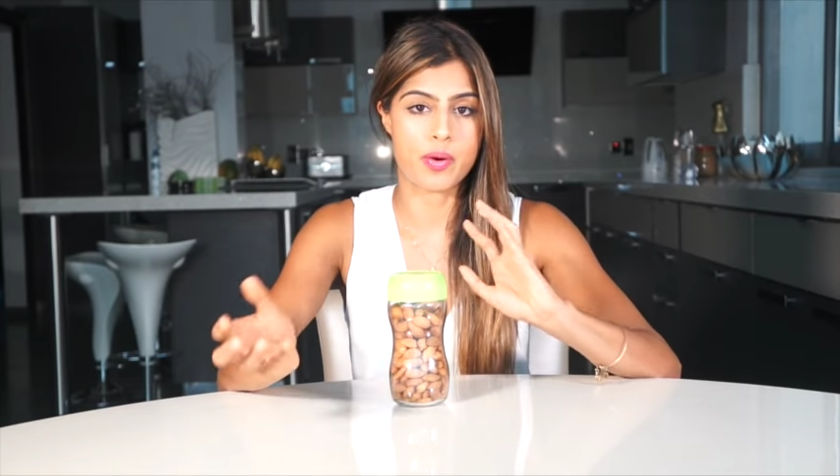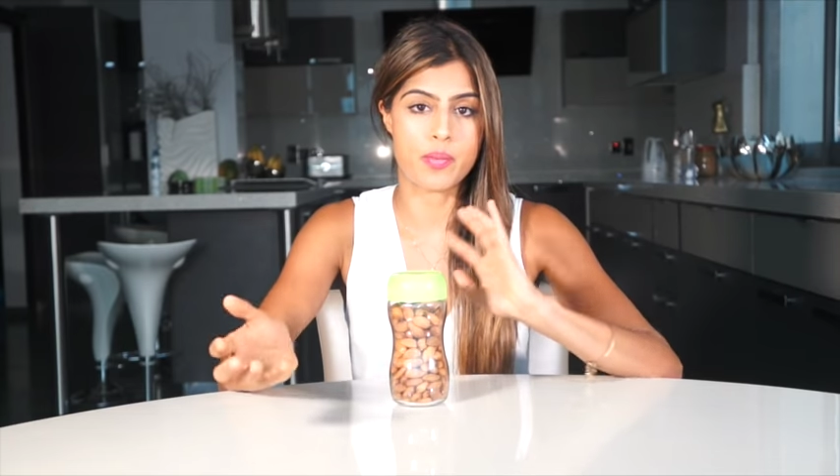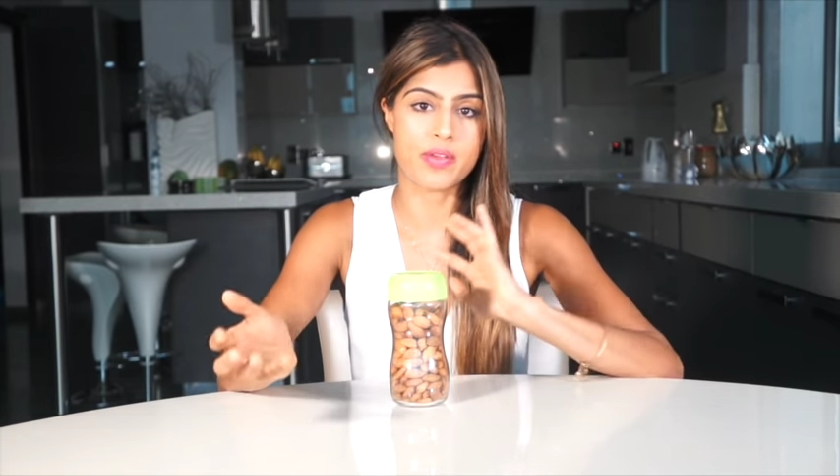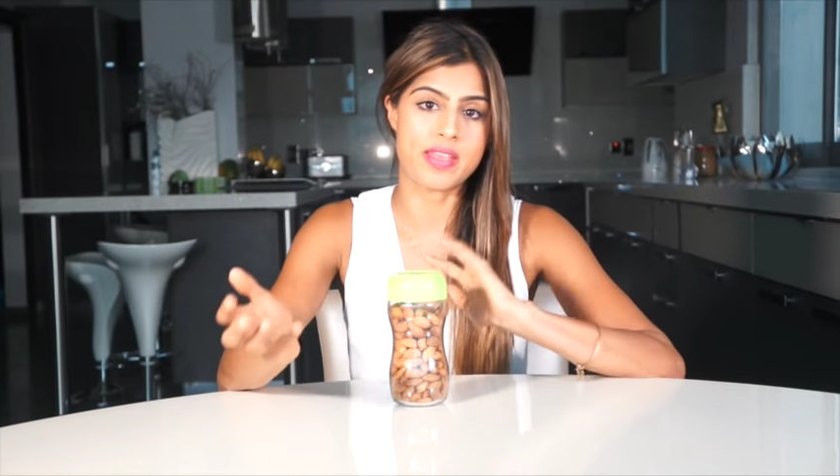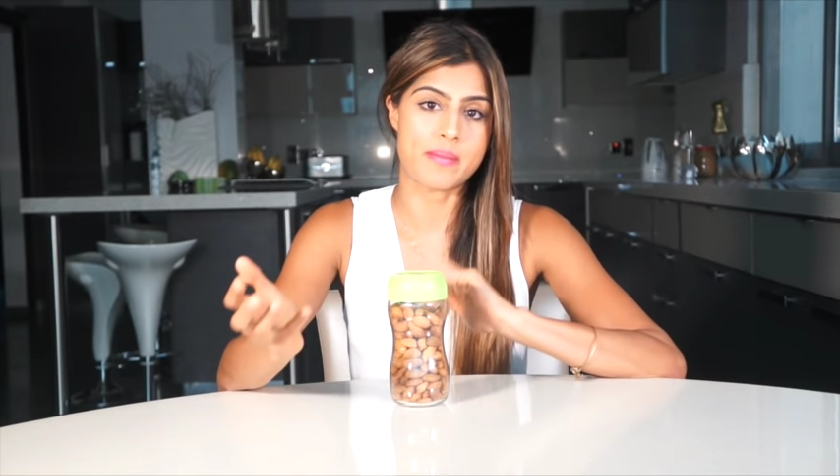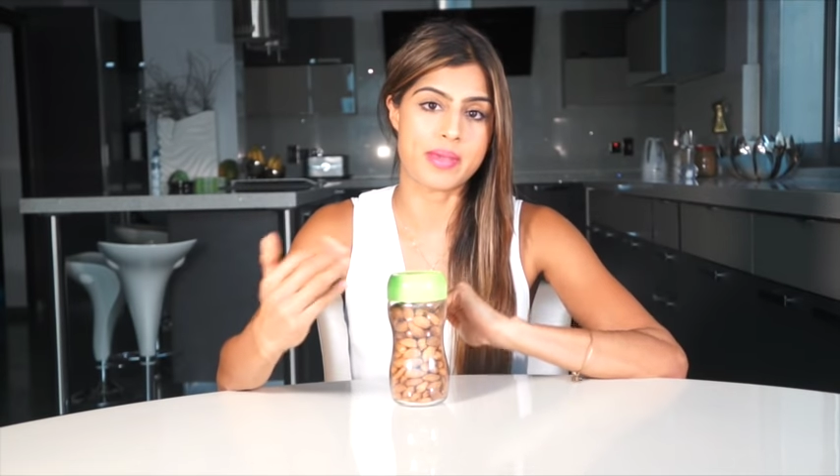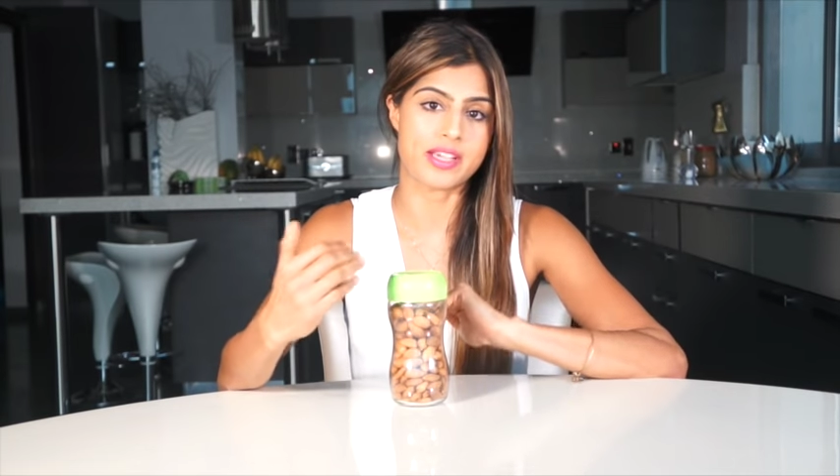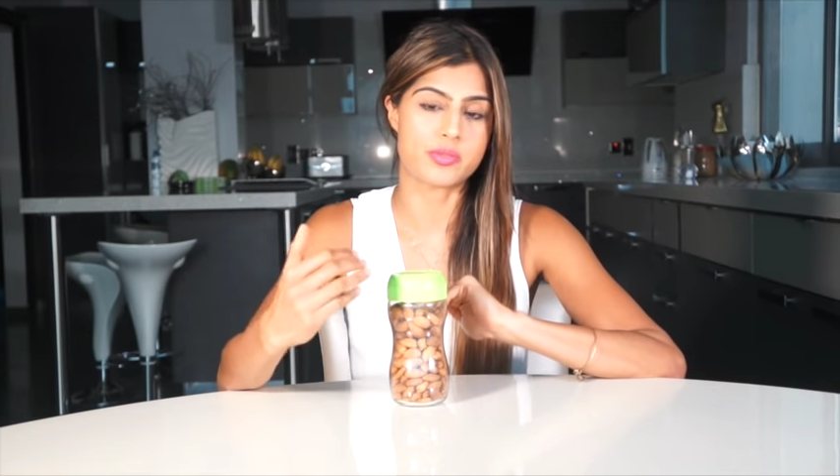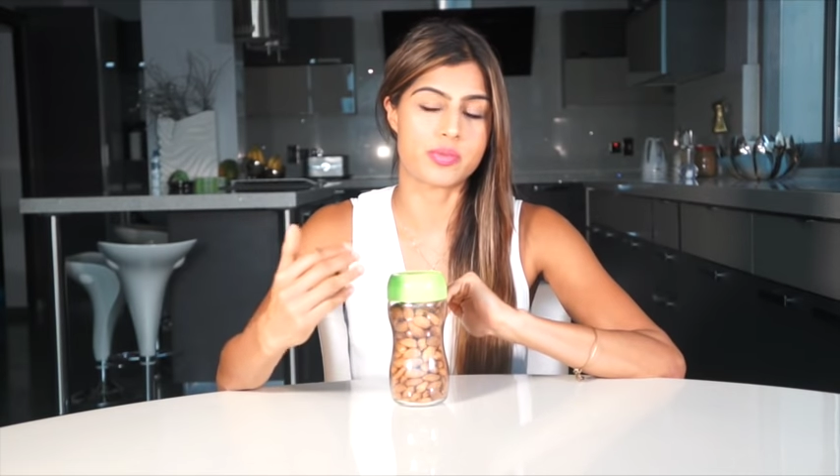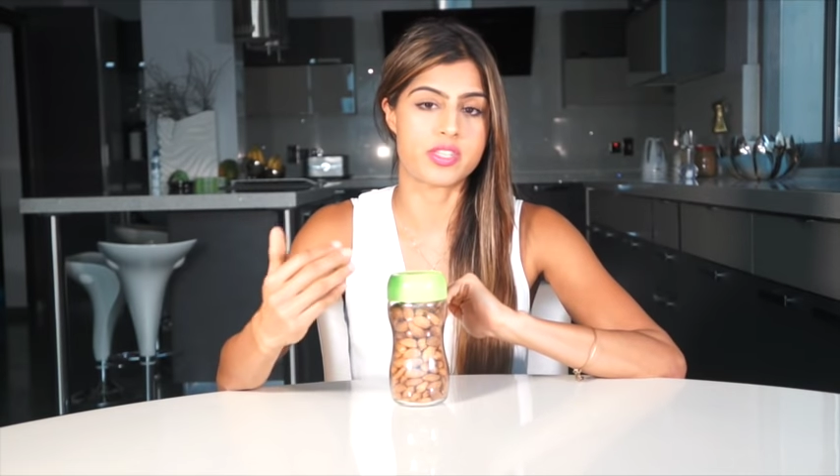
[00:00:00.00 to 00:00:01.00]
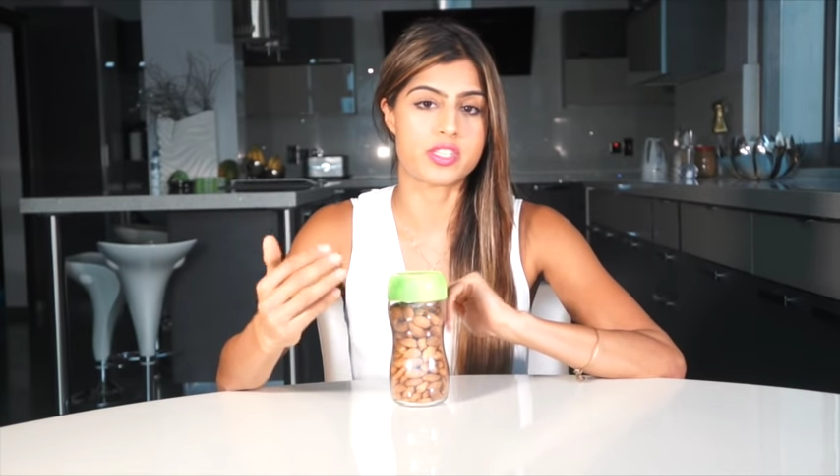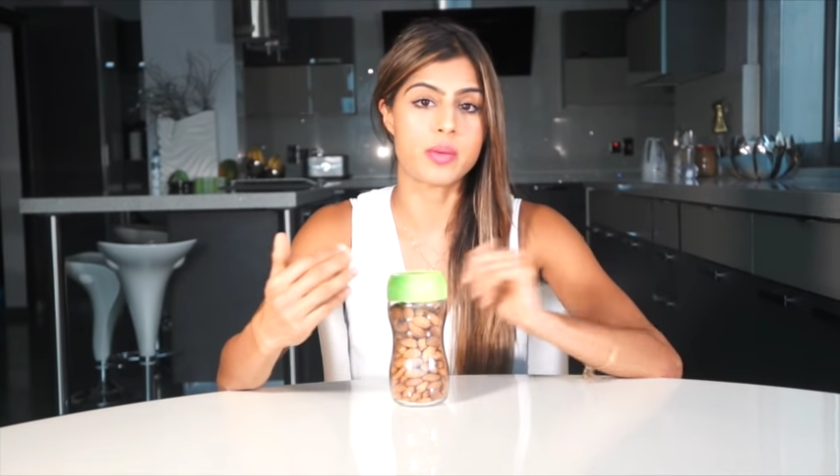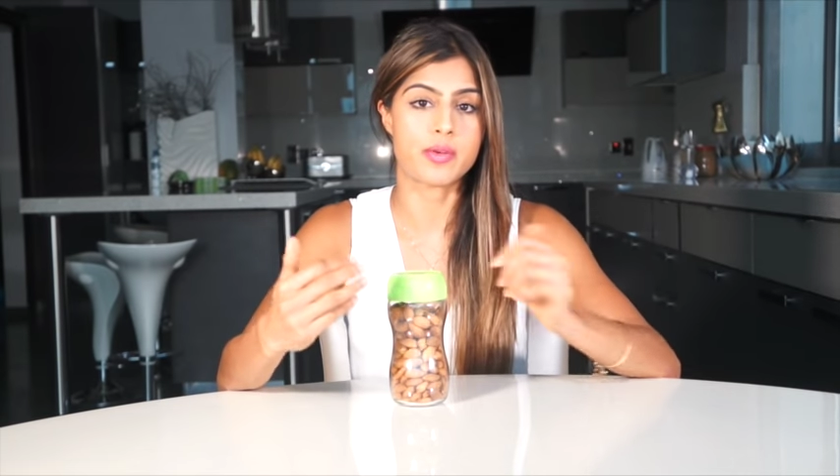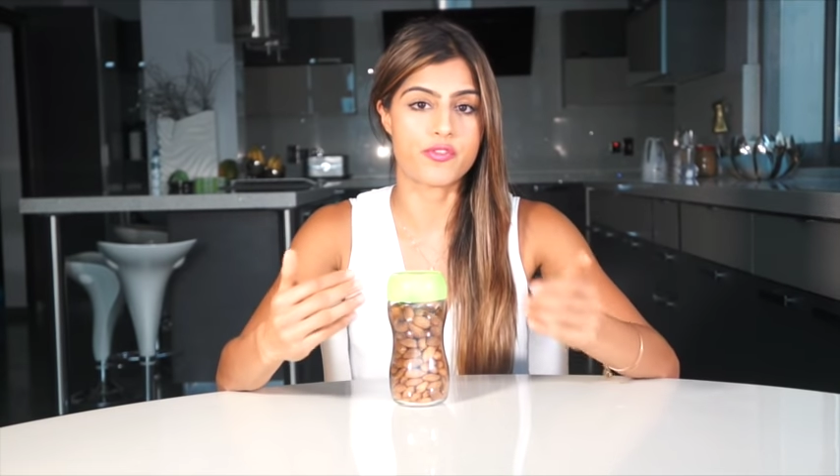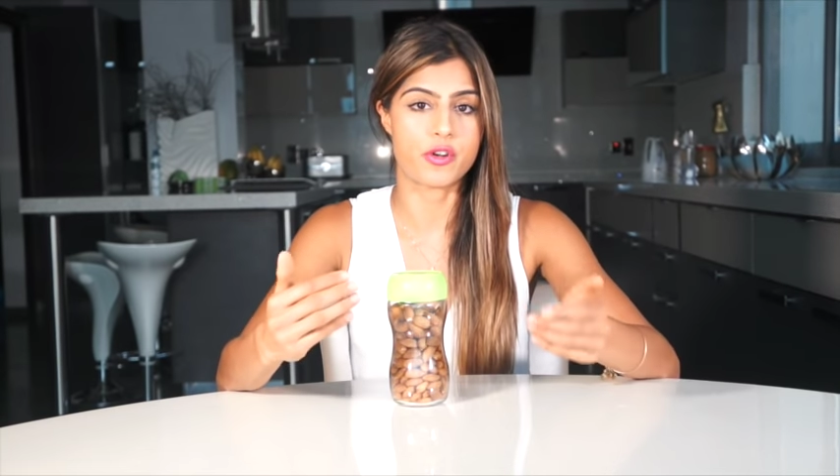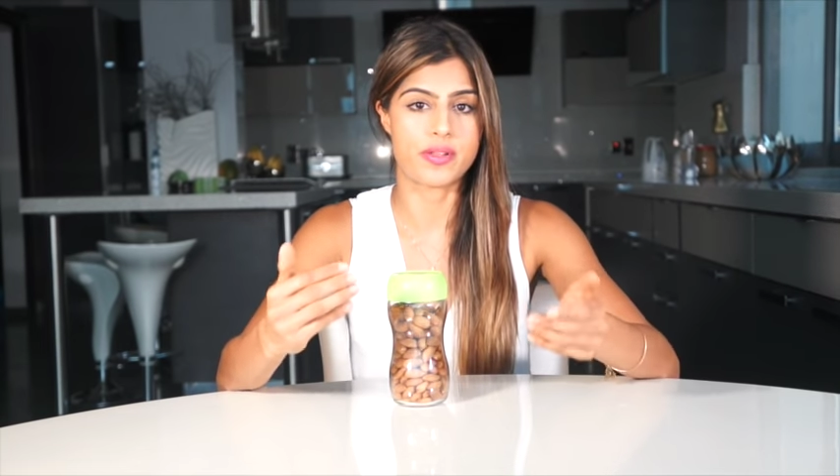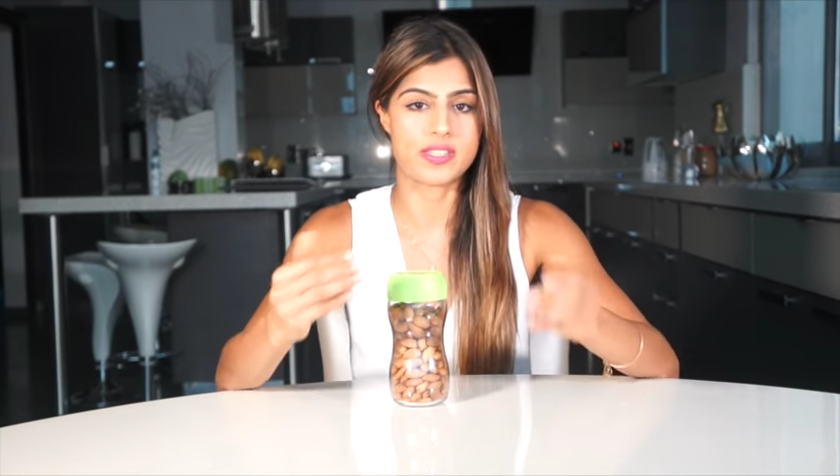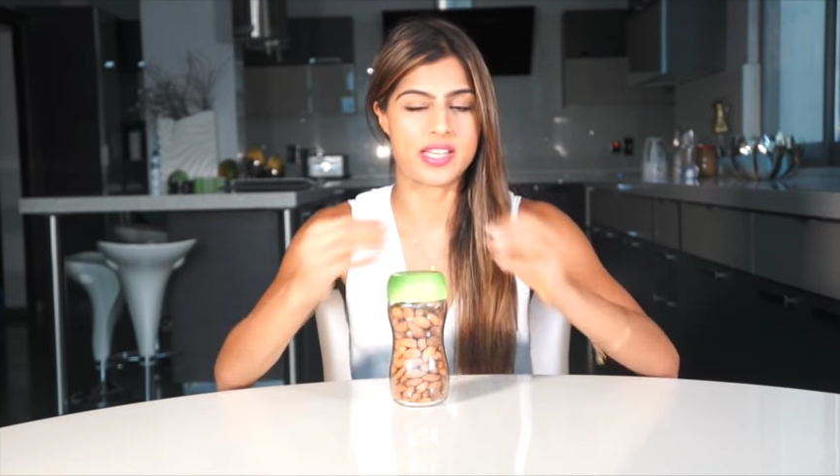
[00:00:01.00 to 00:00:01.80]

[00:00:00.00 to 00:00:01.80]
but when they mixed with the stomach fluids,